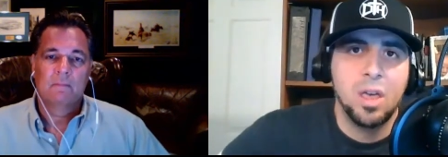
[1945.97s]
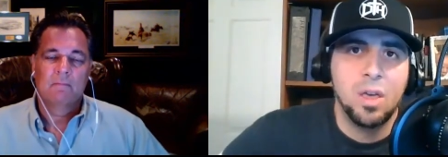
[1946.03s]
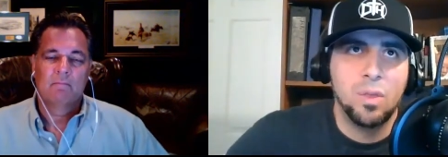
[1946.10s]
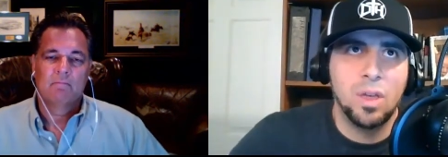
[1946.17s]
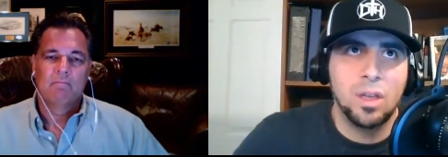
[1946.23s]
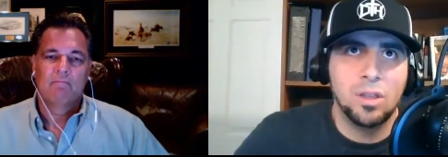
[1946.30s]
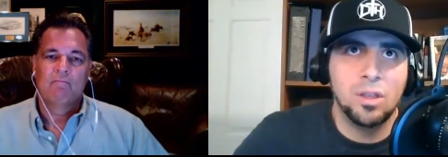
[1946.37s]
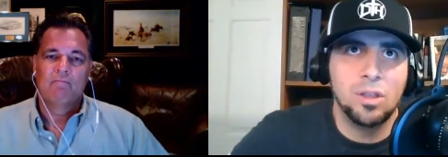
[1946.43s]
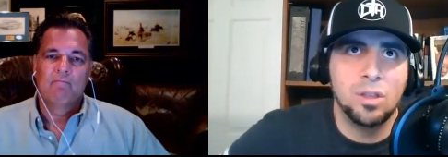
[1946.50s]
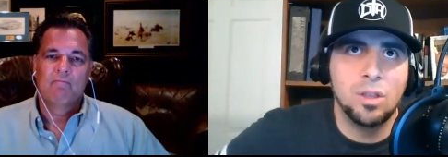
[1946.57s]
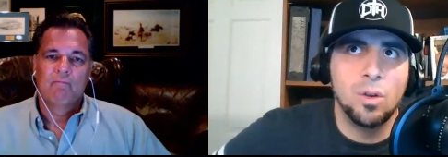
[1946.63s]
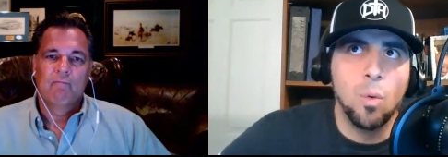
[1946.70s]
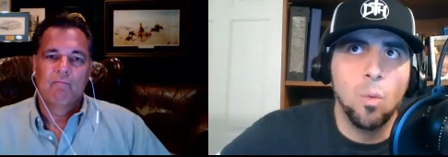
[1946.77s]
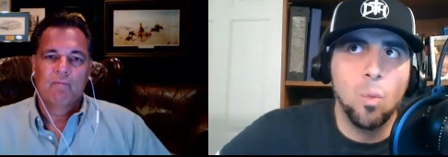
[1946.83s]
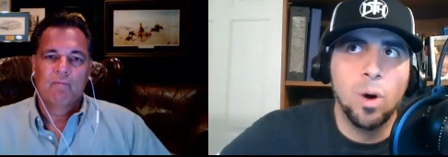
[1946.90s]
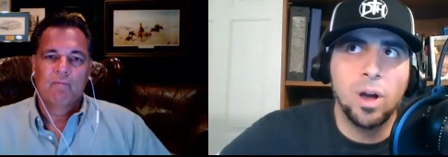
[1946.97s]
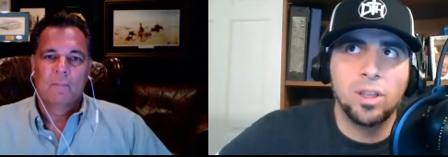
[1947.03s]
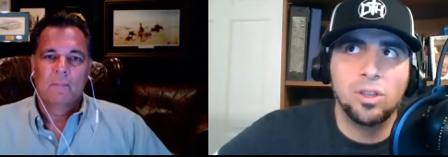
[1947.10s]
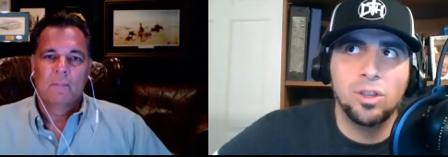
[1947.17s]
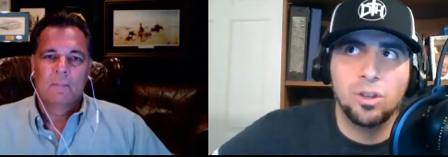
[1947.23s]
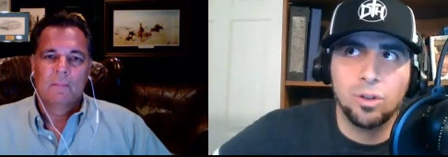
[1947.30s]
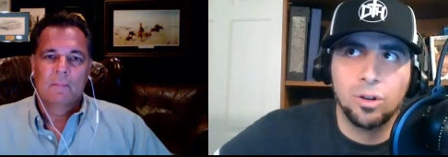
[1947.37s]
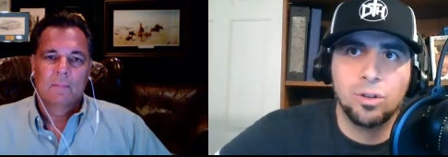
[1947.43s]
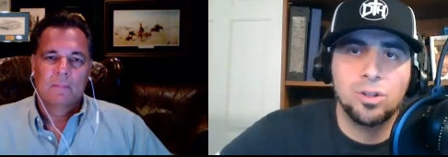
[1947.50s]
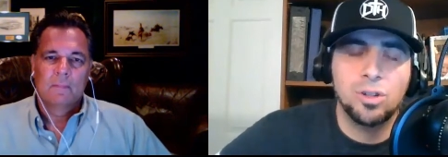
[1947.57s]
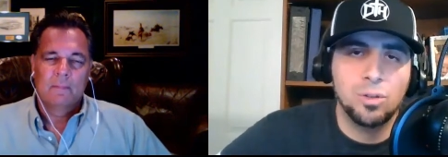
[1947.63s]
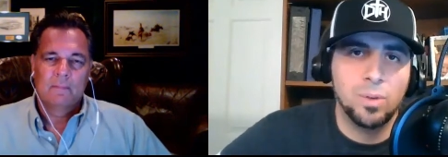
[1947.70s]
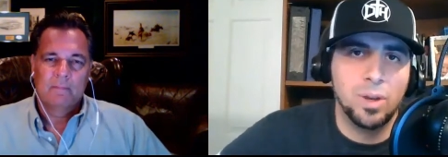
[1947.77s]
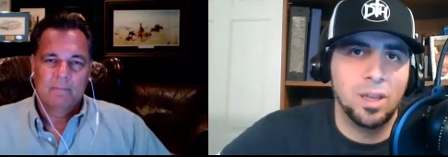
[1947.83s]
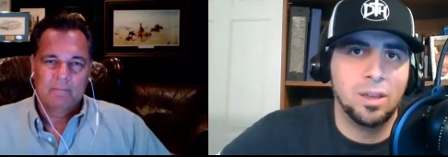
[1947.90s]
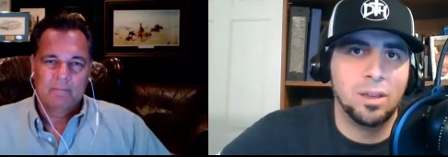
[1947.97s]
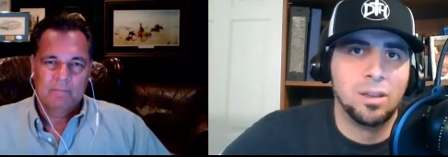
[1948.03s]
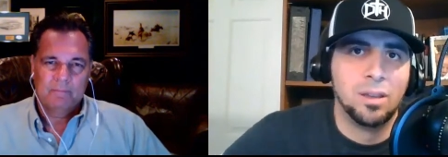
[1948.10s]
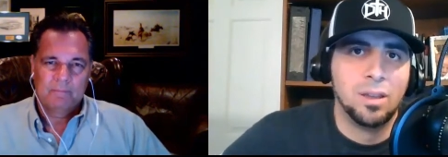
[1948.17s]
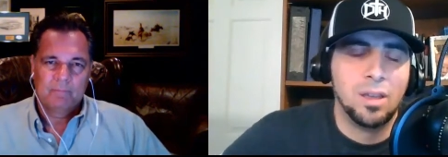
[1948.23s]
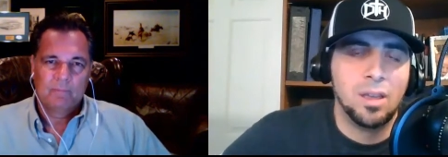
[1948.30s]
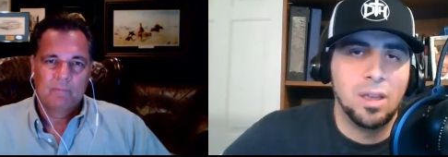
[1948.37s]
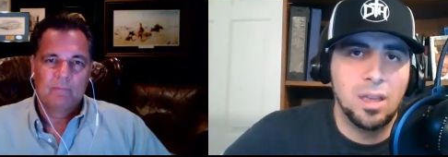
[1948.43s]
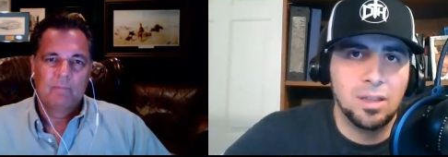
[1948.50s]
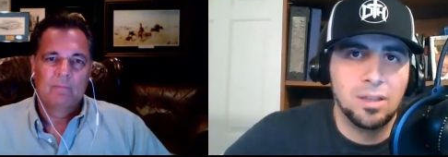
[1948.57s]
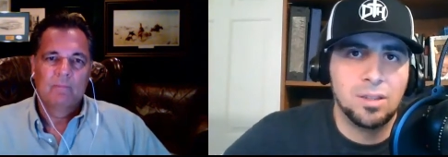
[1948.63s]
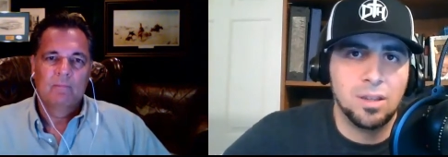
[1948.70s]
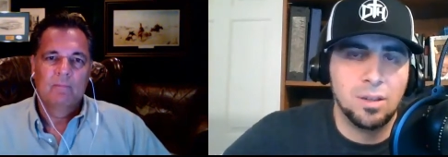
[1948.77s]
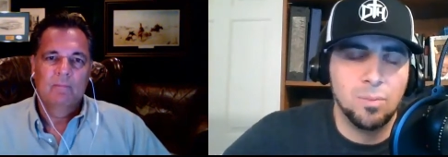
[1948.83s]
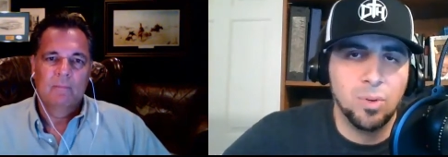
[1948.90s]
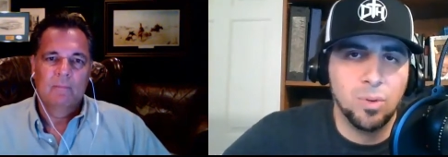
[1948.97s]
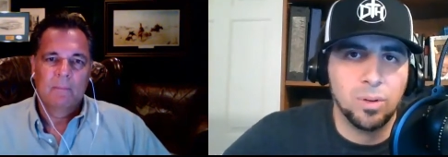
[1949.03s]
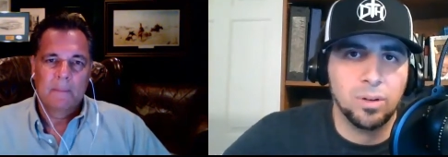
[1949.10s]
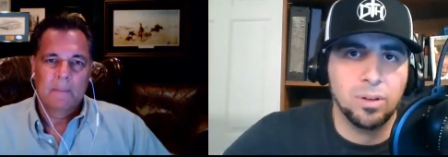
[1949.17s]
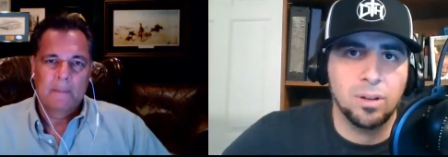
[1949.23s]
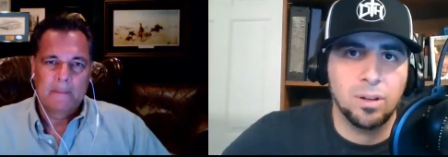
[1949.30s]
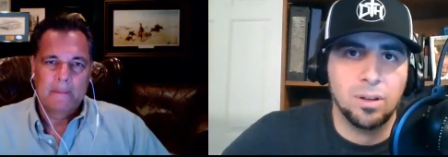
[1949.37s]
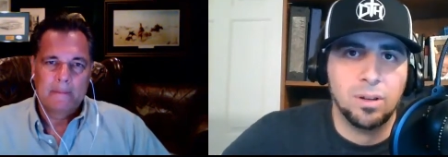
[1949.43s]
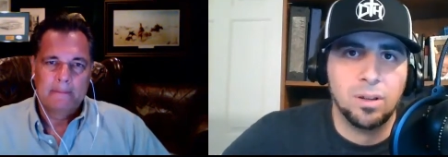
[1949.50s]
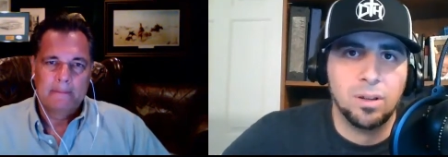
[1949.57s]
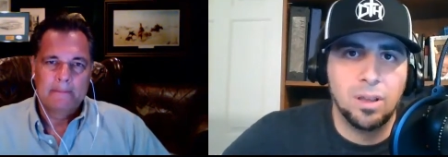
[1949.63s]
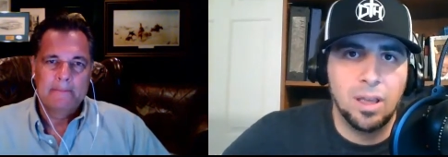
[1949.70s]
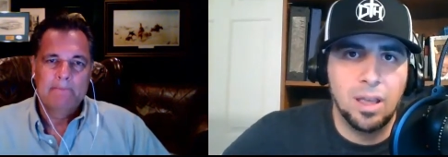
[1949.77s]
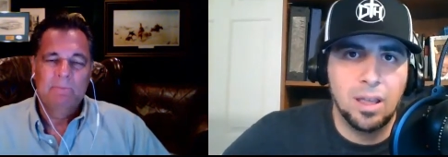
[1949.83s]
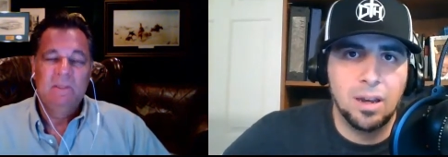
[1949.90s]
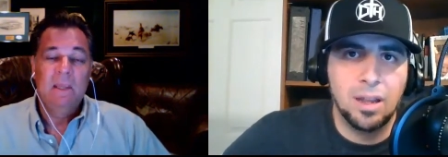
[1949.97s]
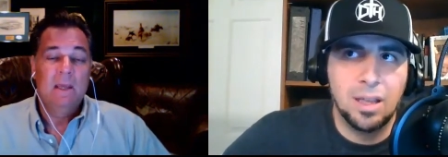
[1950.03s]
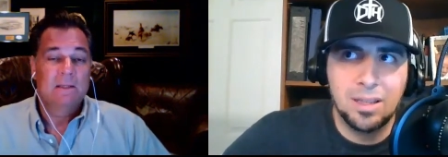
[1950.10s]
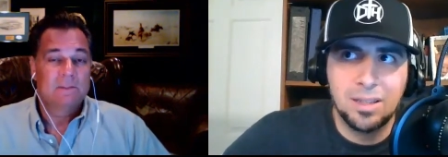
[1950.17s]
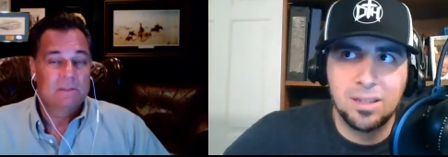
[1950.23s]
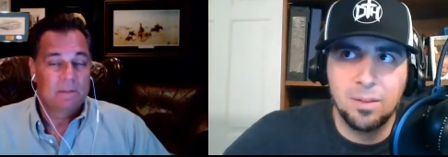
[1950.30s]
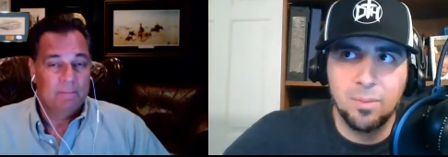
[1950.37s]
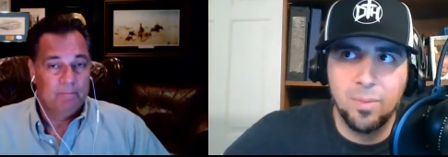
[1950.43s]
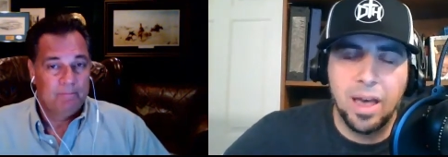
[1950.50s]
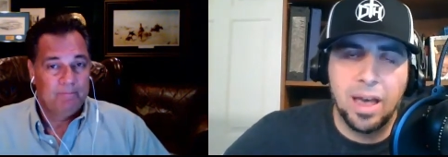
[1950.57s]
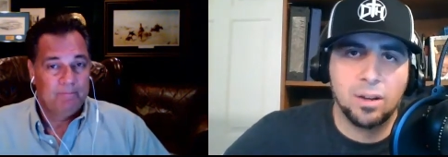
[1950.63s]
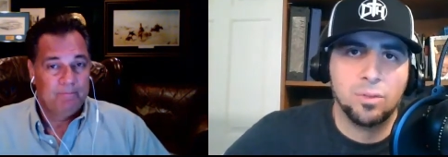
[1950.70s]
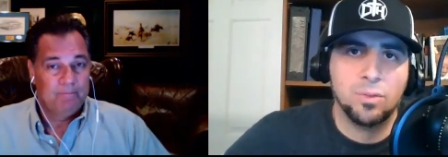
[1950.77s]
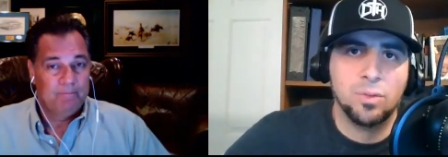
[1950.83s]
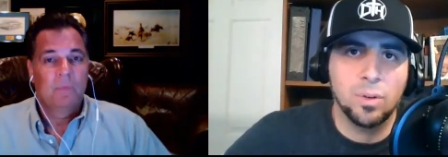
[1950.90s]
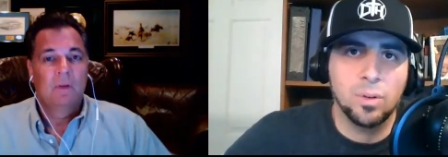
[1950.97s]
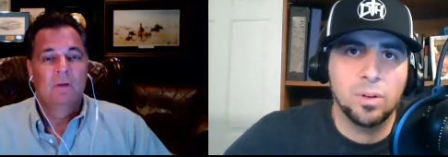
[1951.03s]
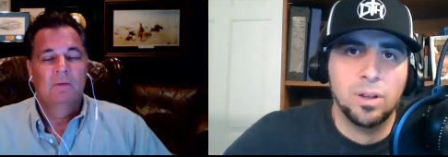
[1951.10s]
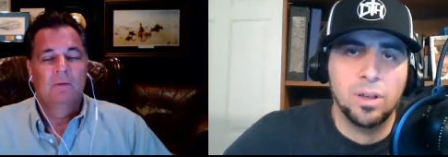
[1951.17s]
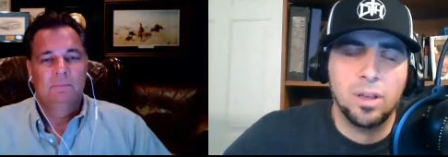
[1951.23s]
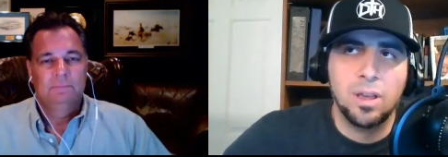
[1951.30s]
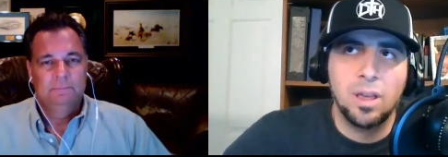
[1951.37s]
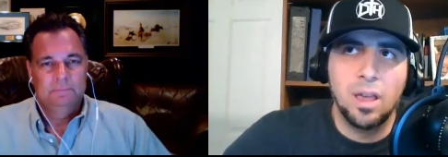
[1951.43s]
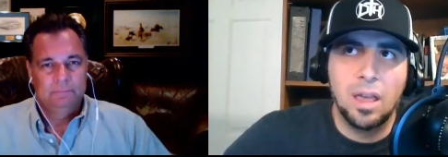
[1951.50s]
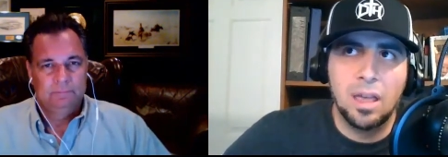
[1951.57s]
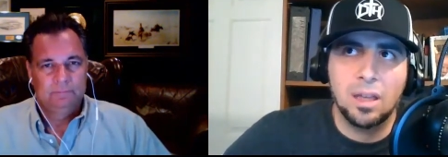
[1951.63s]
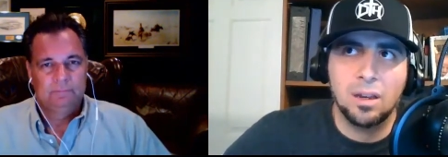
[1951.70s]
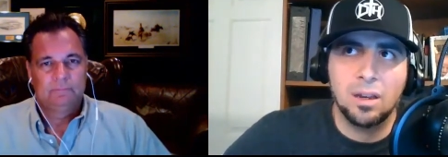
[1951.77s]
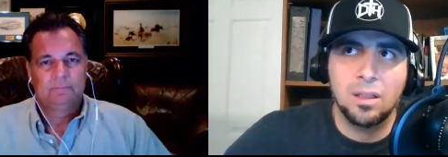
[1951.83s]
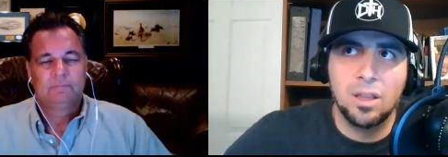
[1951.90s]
Speaker 1: that what you're doing is important and yes. is impactful, and